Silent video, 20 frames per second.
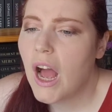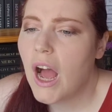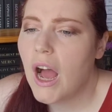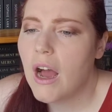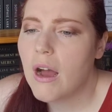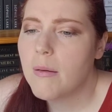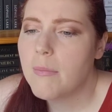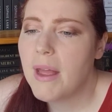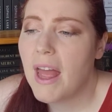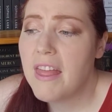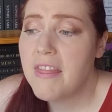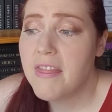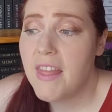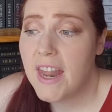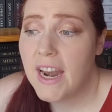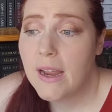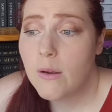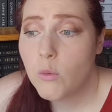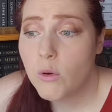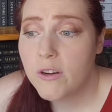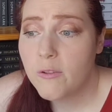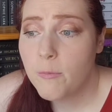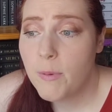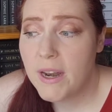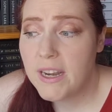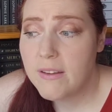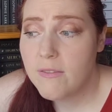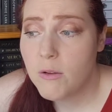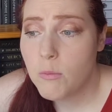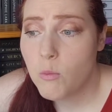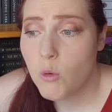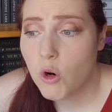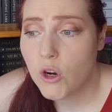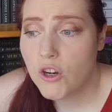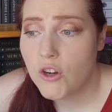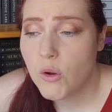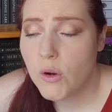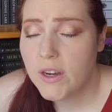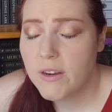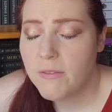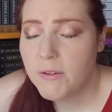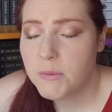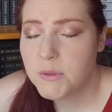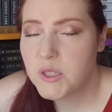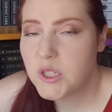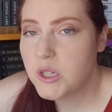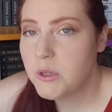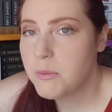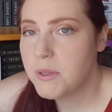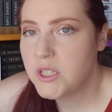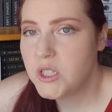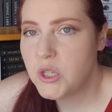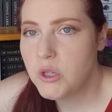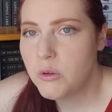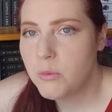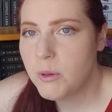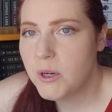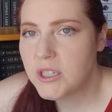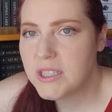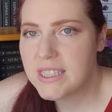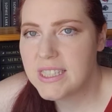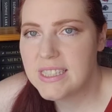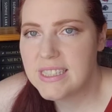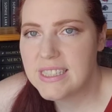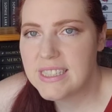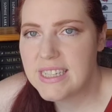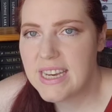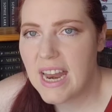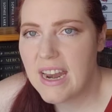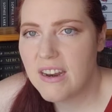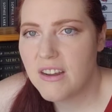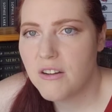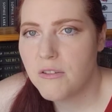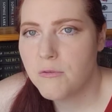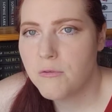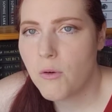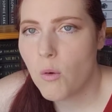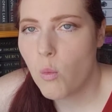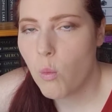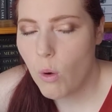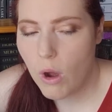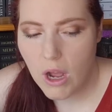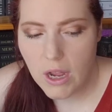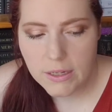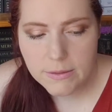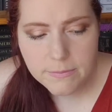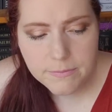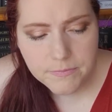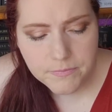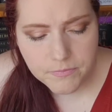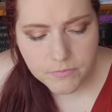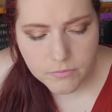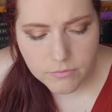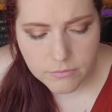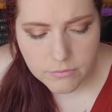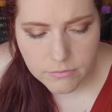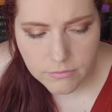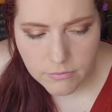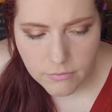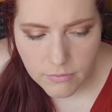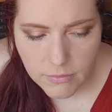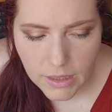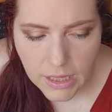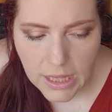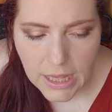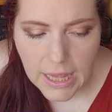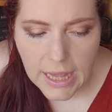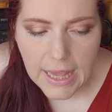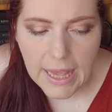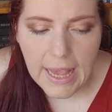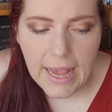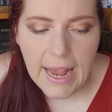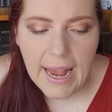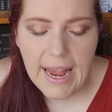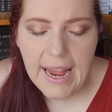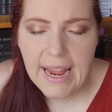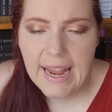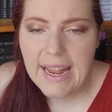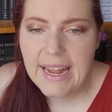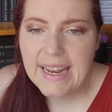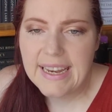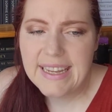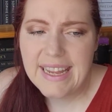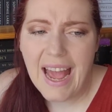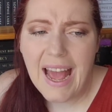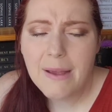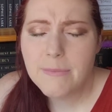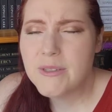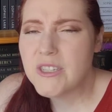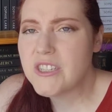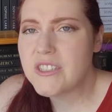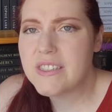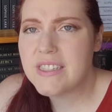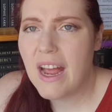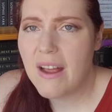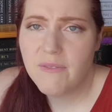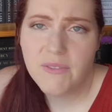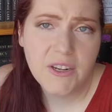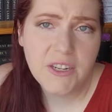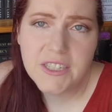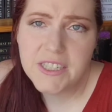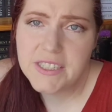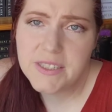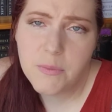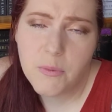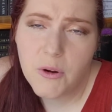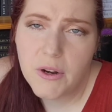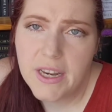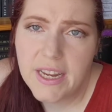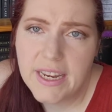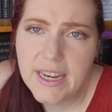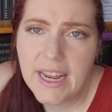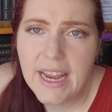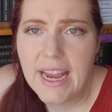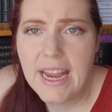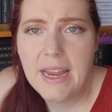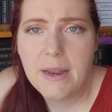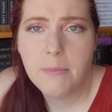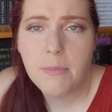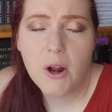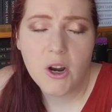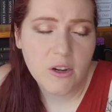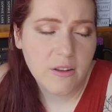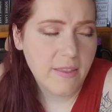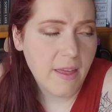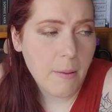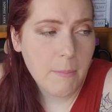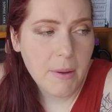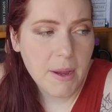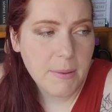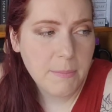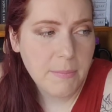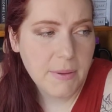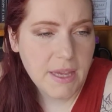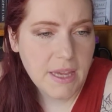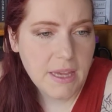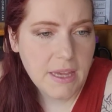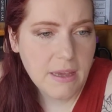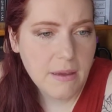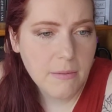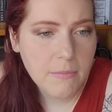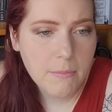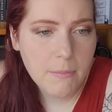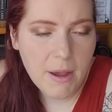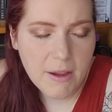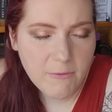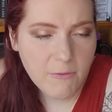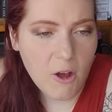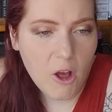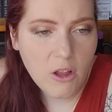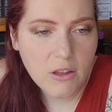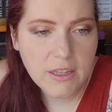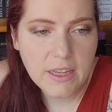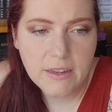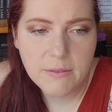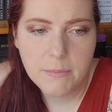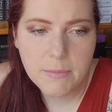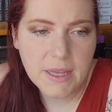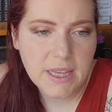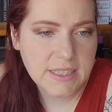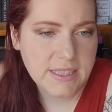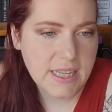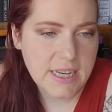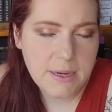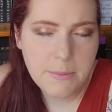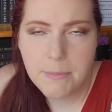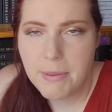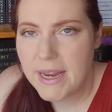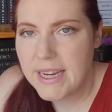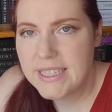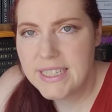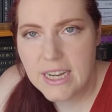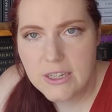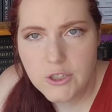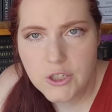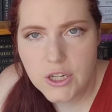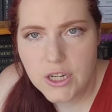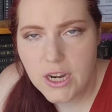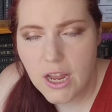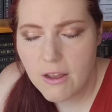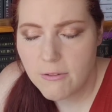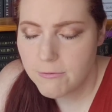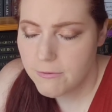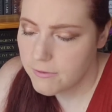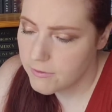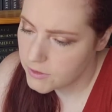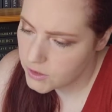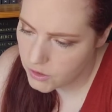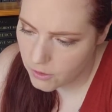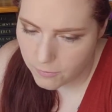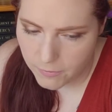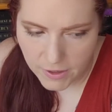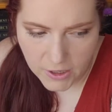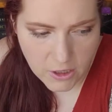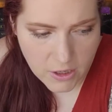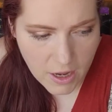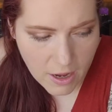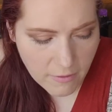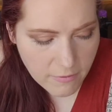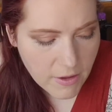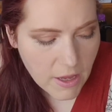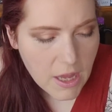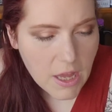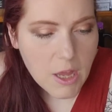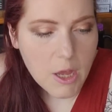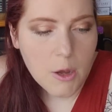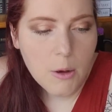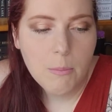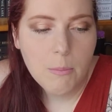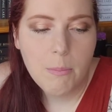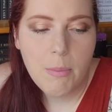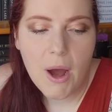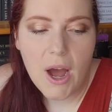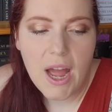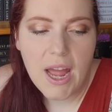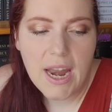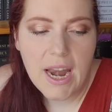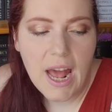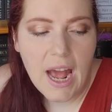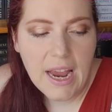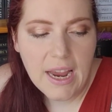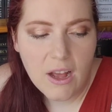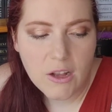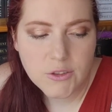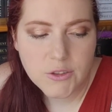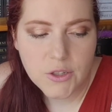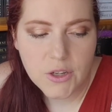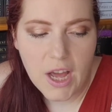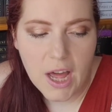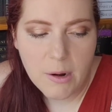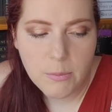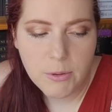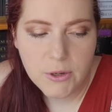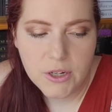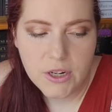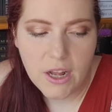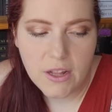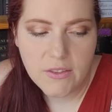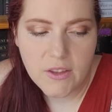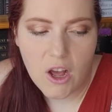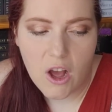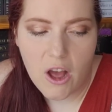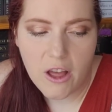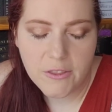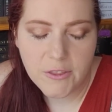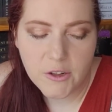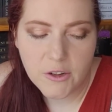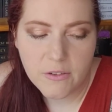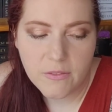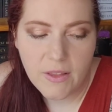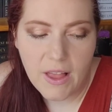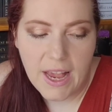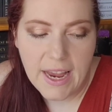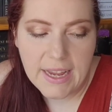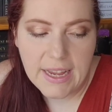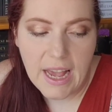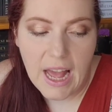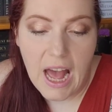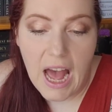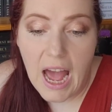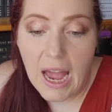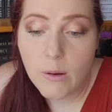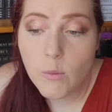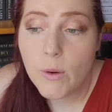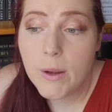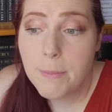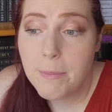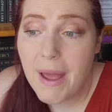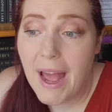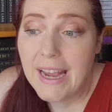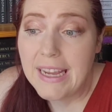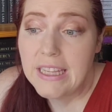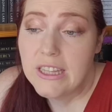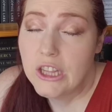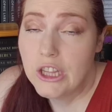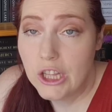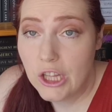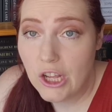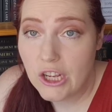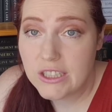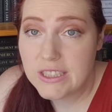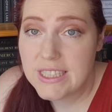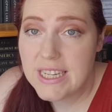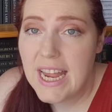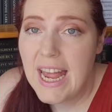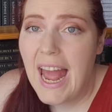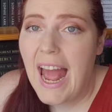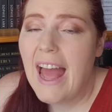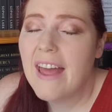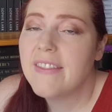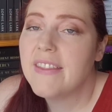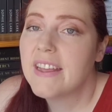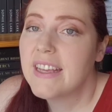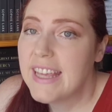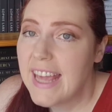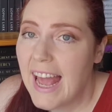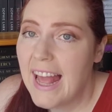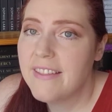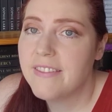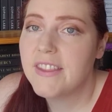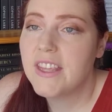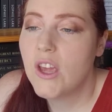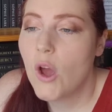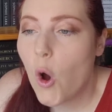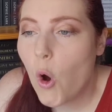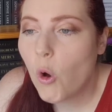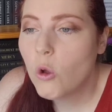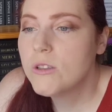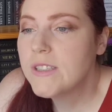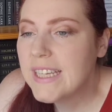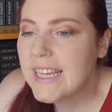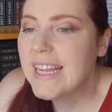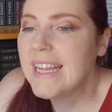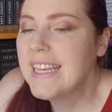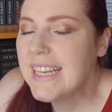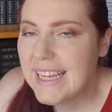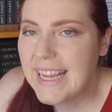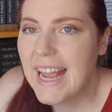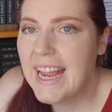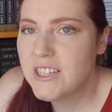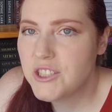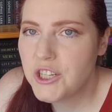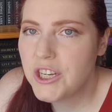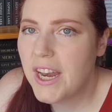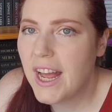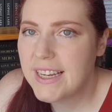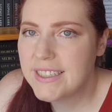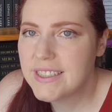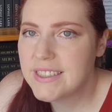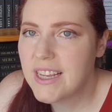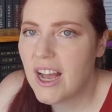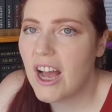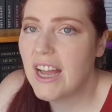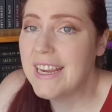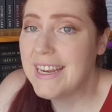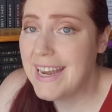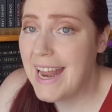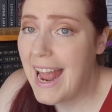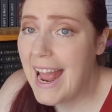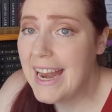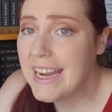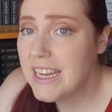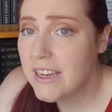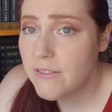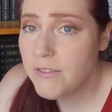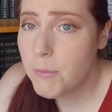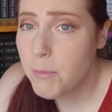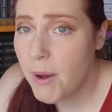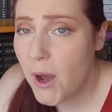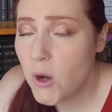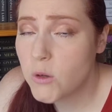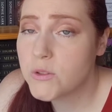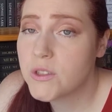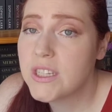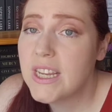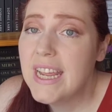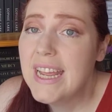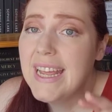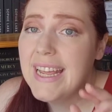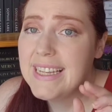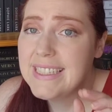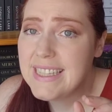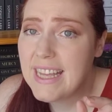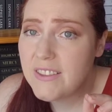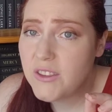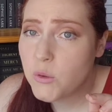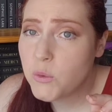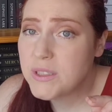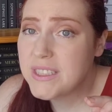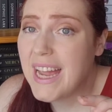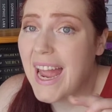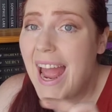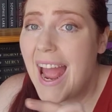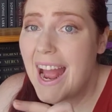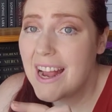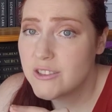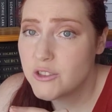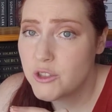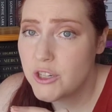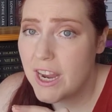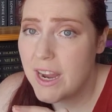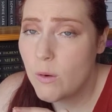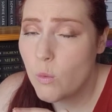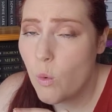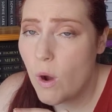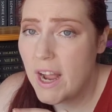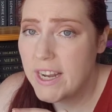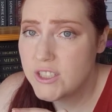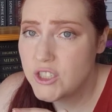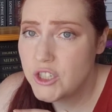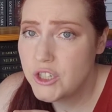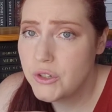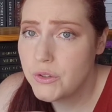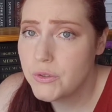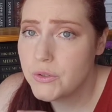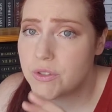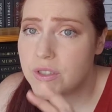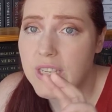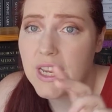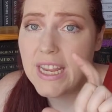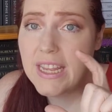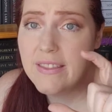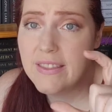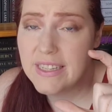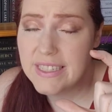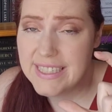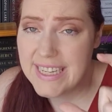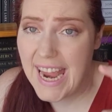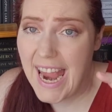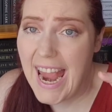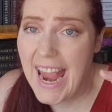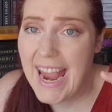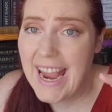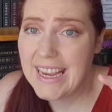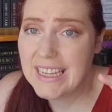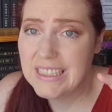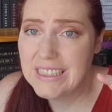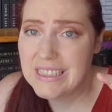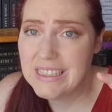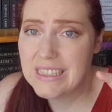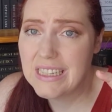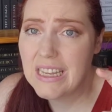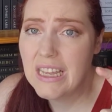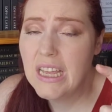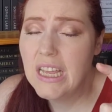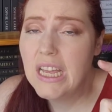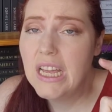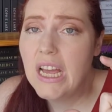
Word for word: Um, and then I would have been even more annoyed if it was going to be two books instead of one. And yeah, I'm just I'm very disappointed. And part of that might be my fault because I didn't pay attention enough. So fair enough. But I also got to put it on the author of like, I went back and looked. And again, the only indication I saw in any of the posts is that there was a hashtag why choose in the tags